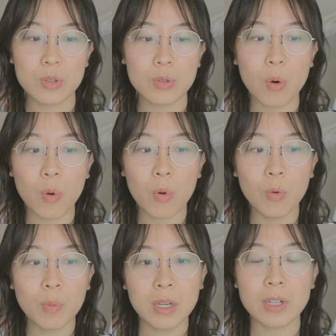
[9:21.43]
so
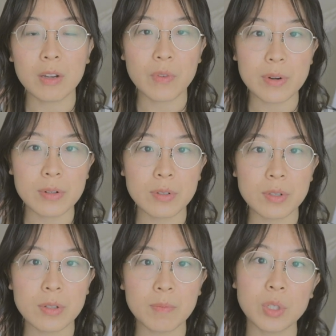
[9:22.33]
many
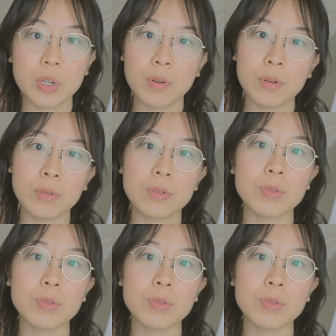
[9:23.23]
diverse materials,